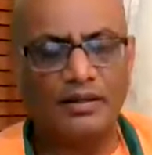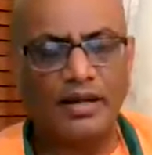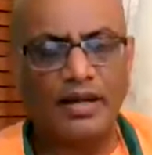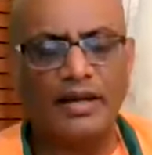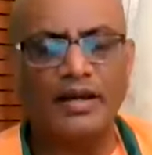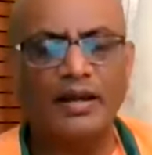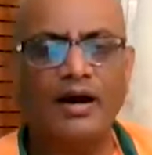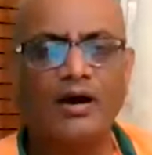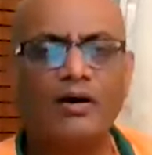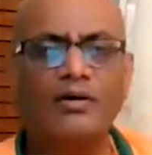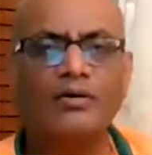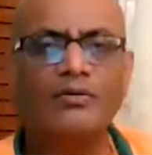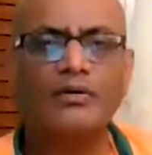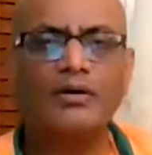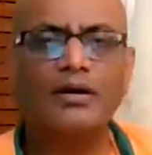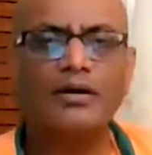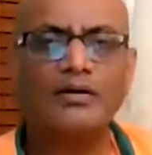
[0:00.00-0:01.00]
And
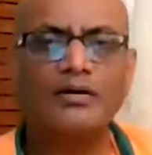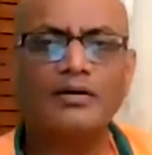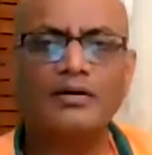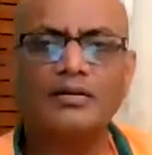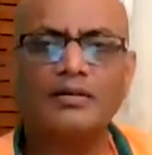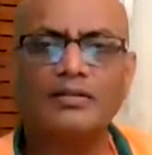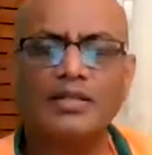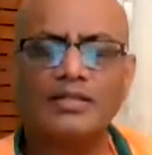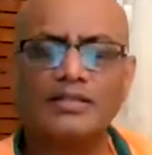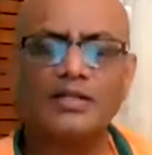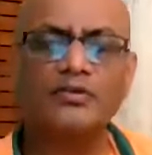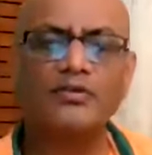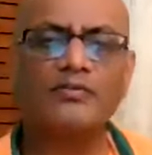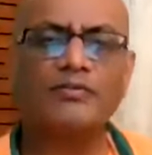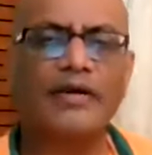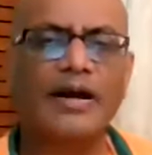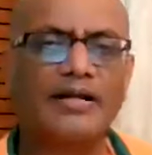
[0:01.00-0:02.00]
now, just
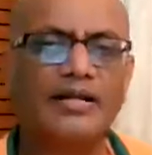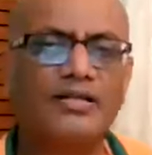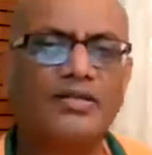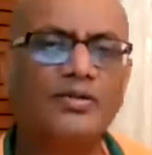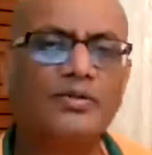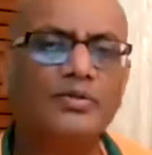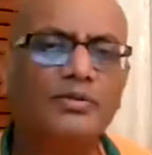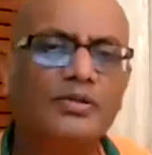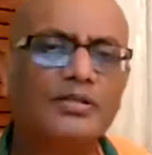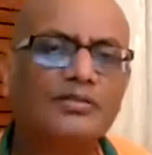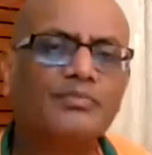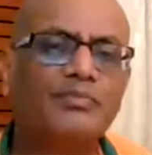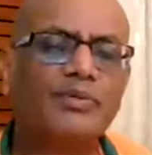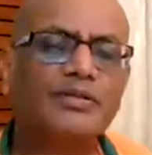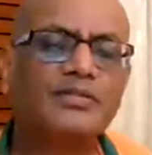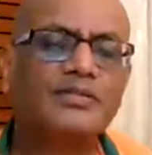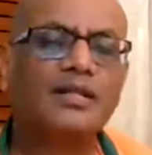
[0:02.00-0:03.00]
out of gratitude, this
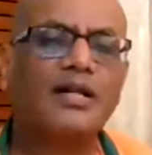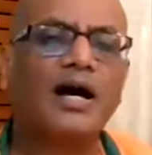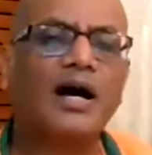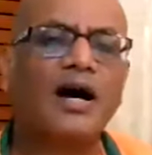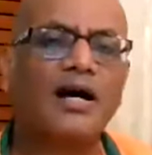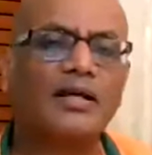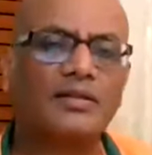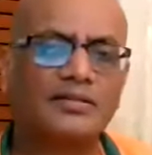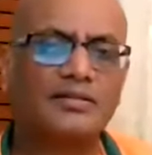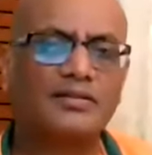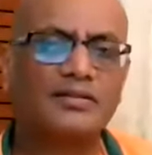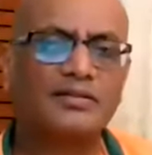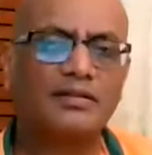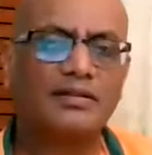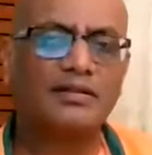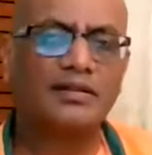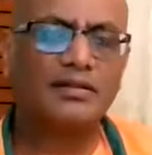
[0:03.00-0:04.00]
person
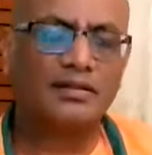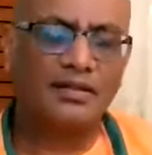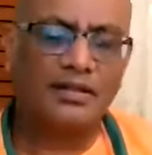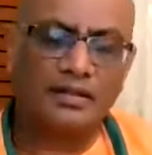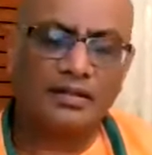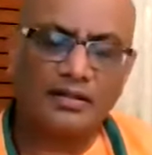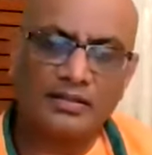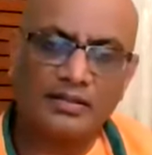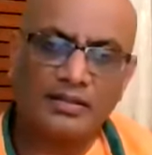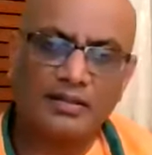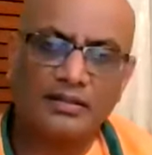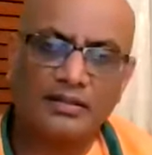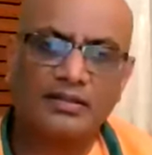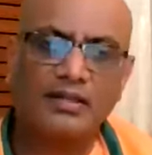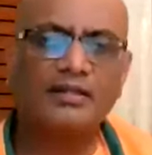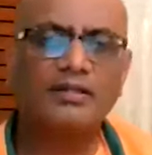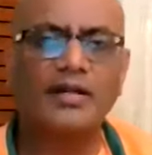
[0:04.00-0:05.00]
asks the
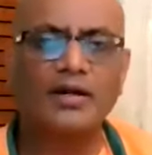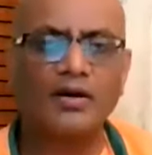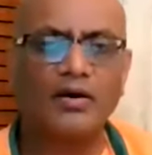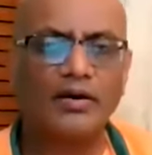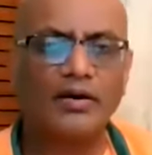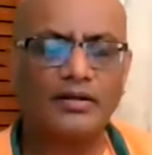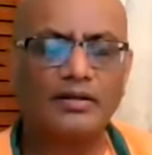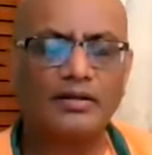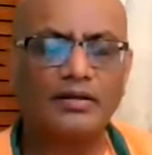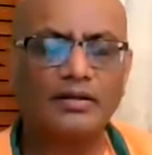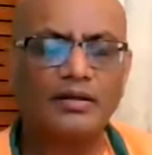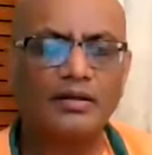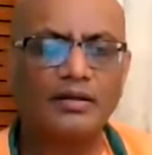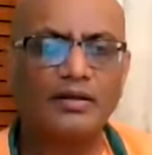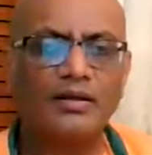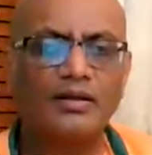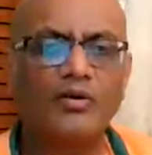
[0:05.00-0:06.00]
third dacoit,
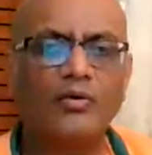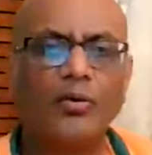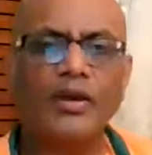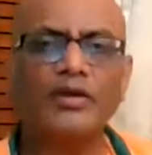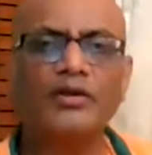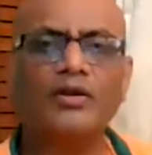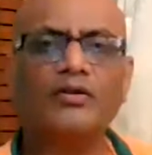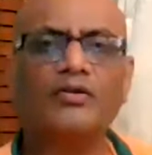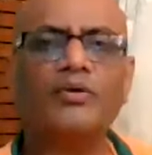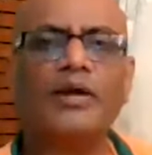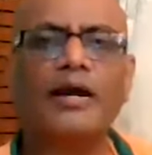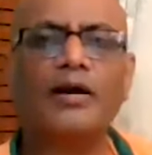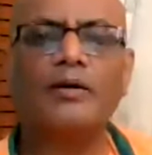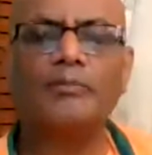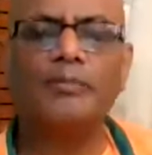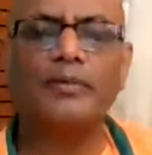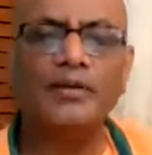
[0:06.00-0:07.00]
why not you
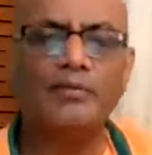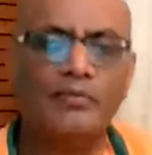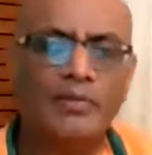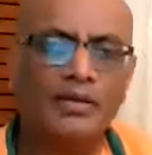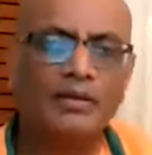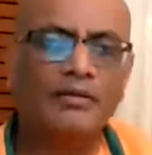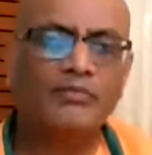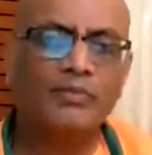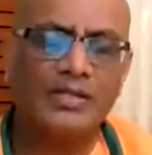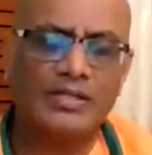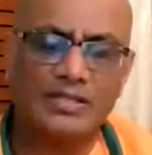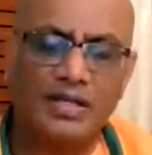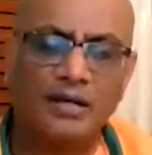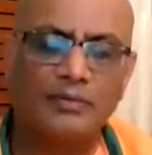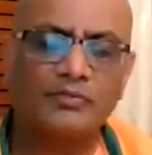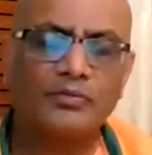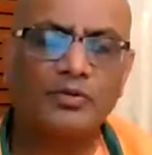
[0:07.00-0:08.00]
accompany me? Please
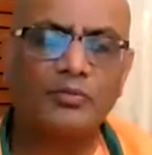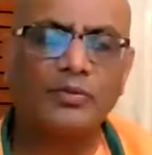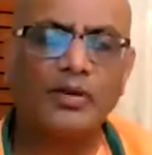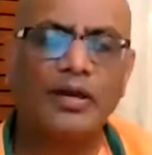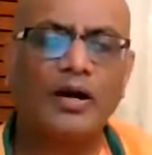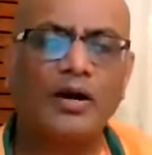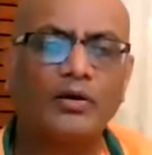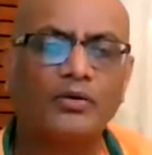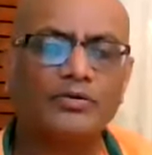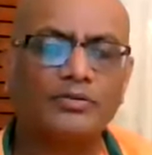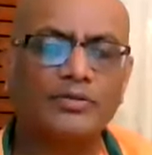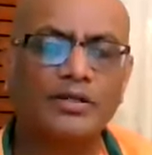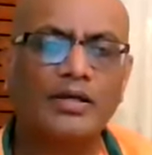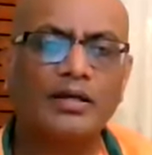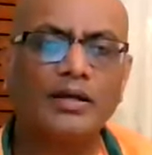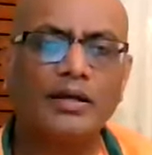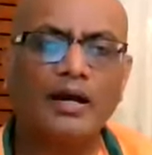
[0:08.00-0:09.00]
come to my house.
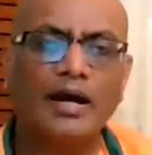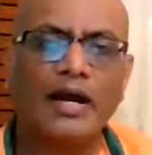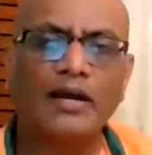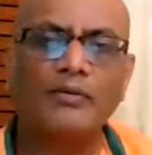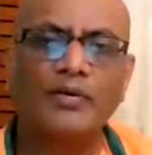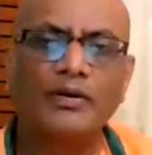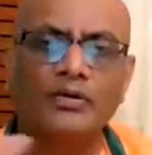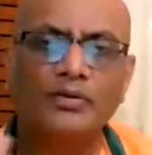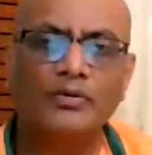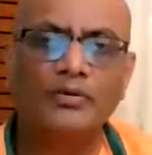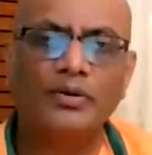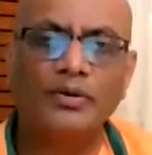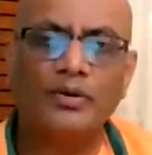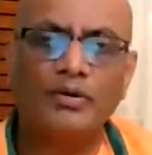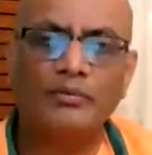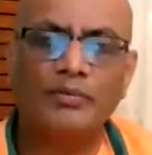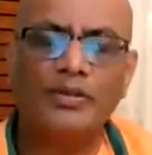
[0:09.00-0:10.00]
I want
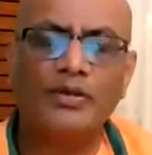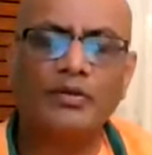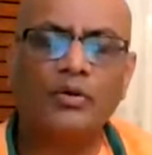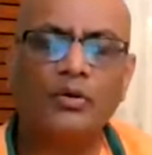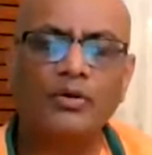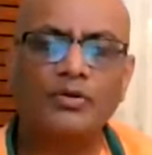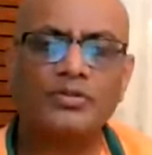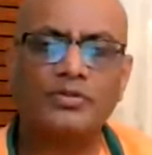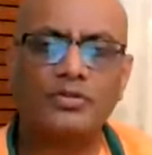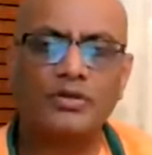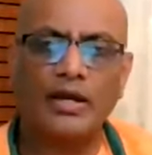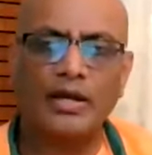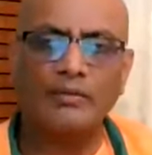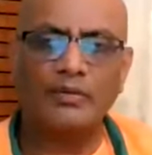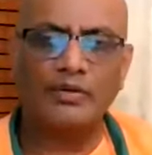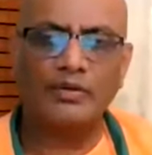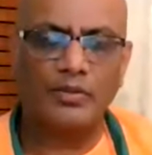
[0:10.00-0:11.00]
to be the host.
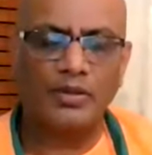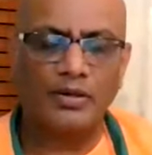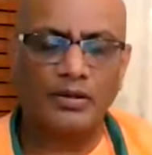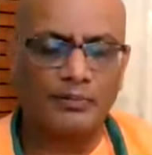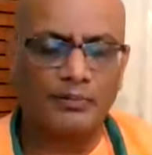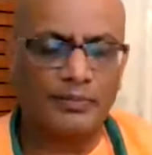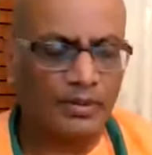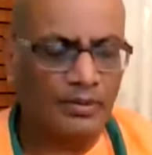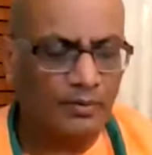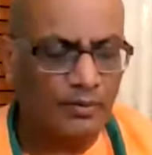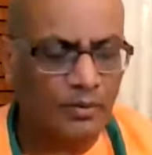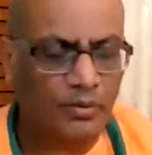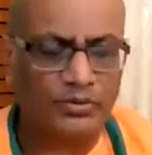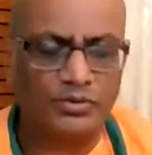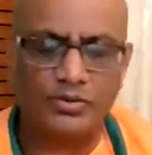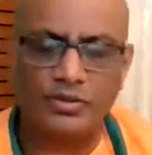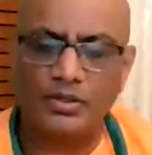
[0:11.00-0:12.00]
I want to be your
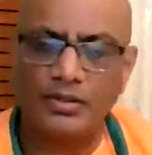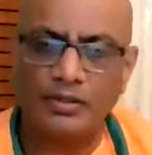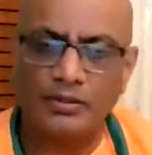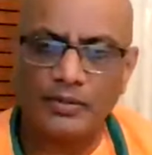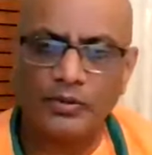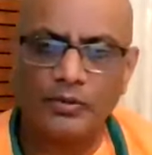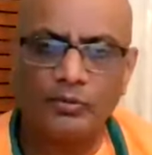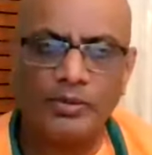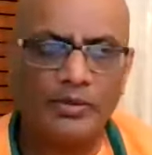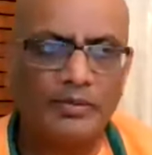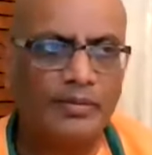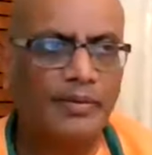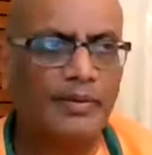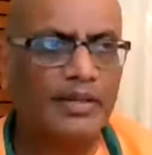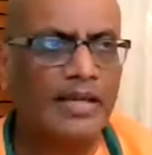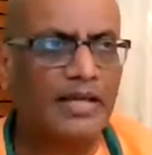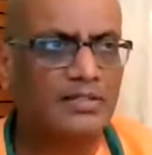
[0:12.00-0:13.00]
host. Will you be
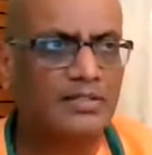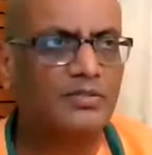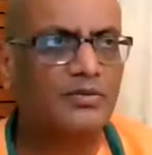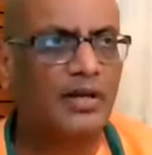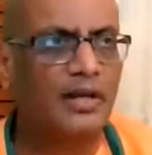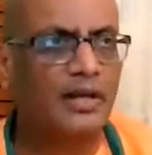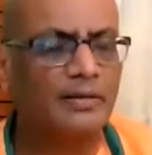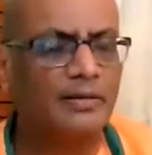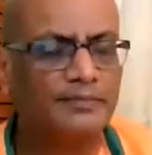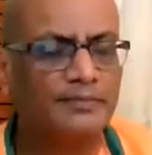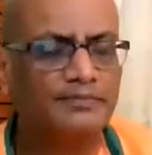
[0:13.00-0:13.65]
my guest today?